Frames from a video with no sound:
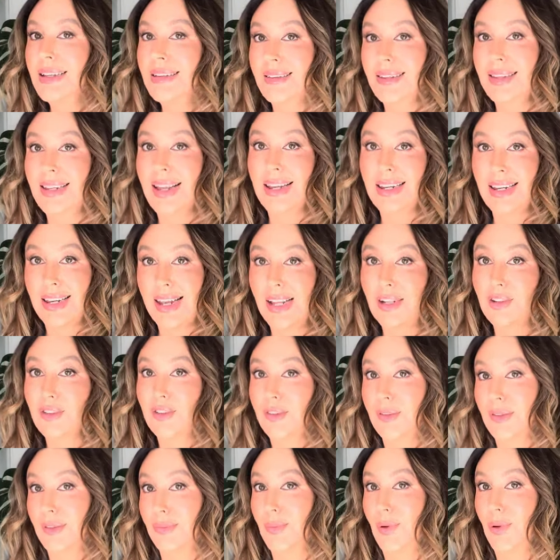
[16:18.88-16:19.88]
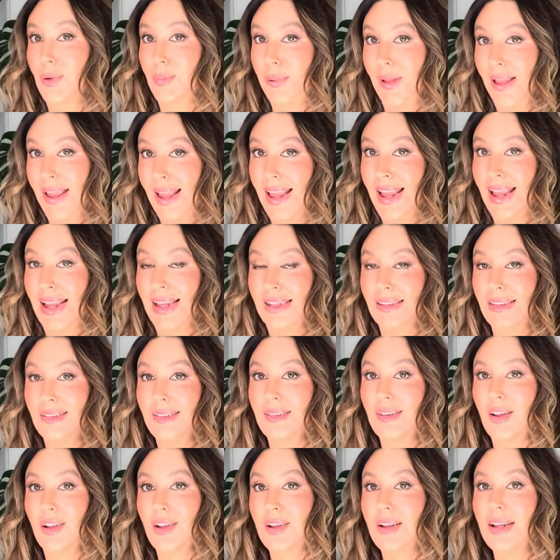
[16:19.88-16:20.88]
to get an extra small pant.
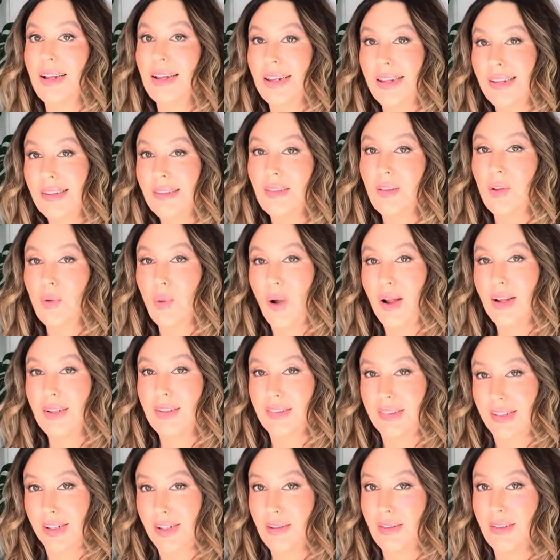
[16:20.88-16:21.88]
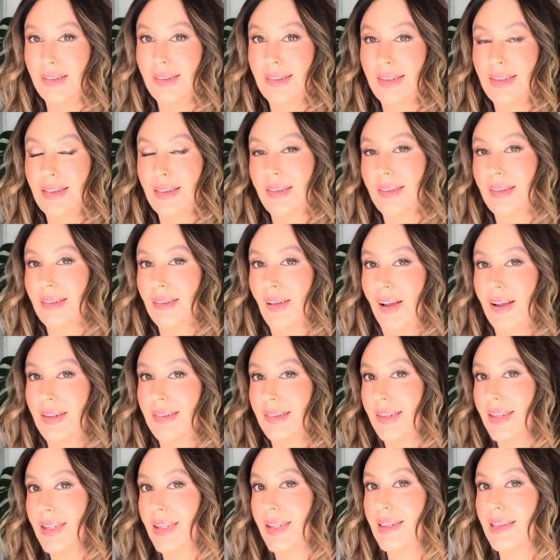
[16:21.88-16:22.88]
So it is quite generous in the
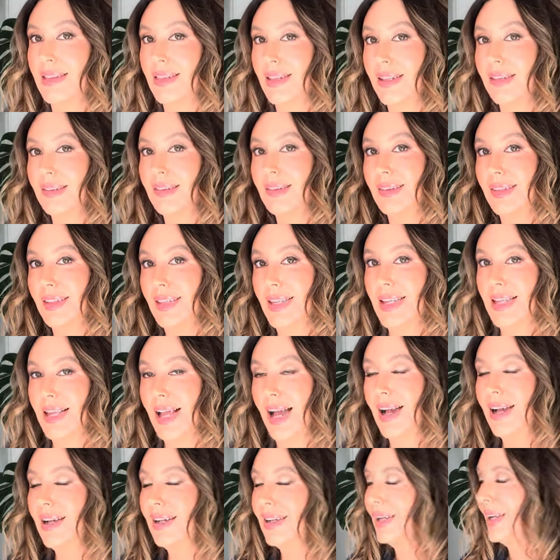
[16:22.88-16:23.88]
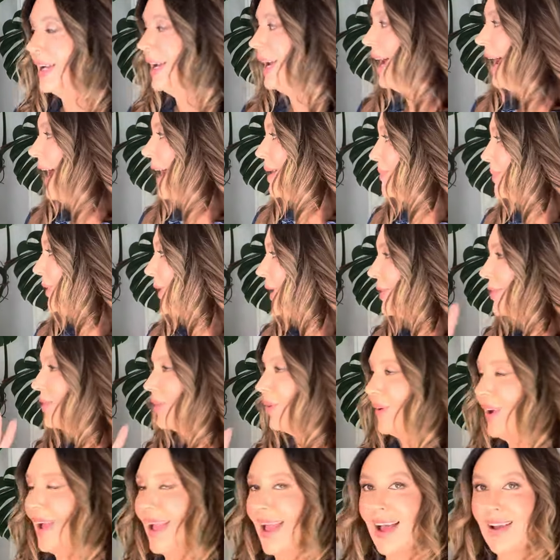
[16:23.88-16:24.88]
sizing in this here. But I
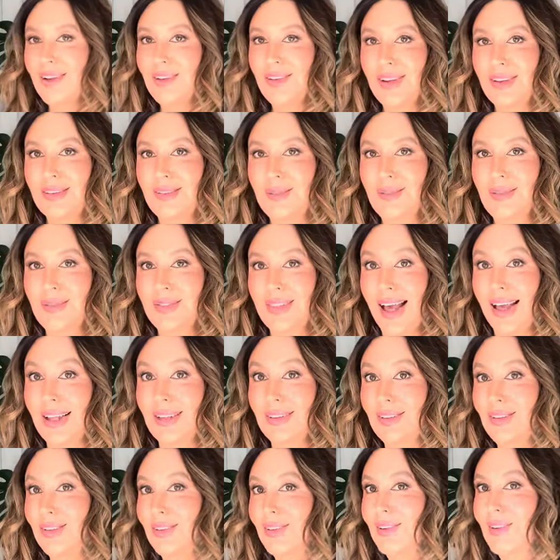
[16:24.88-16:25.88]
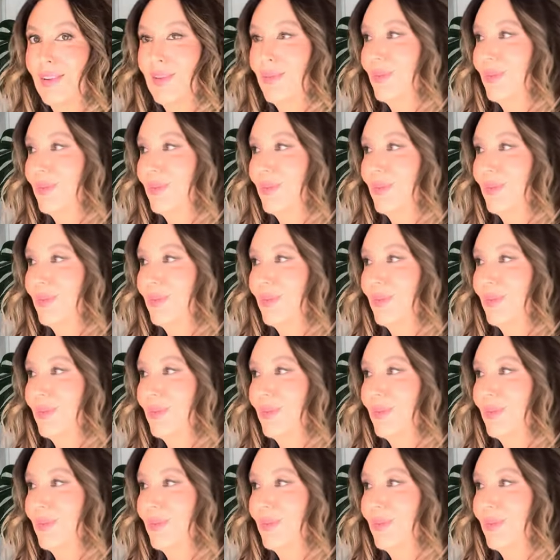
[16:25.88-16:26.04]
thought, how nice would that look